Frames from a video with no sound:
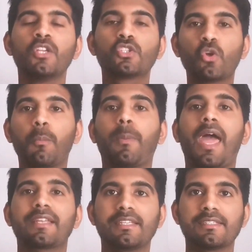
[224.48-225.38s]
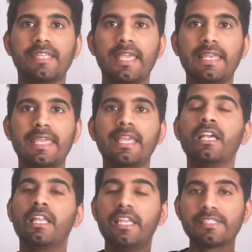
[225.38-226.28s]
So practice
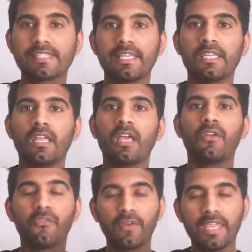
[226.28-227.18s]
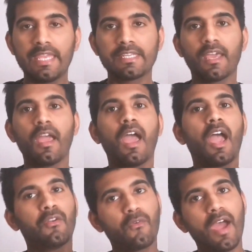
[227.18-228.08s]
daily, listen, read,
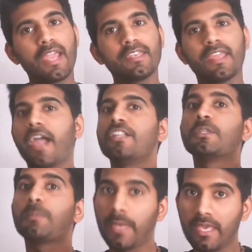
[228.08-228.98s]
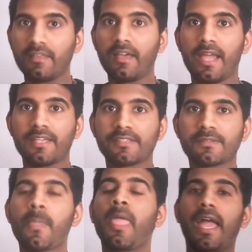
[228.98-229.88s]
and write, and speak, guys.
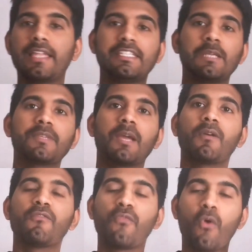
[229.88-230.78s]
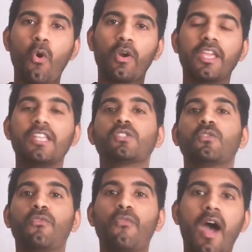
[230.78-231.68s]
And tip number 4 is to
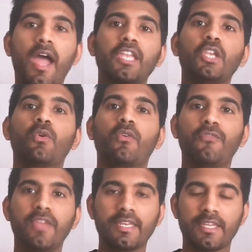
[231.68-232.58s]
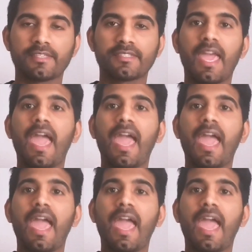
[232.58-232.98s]
find your weakness.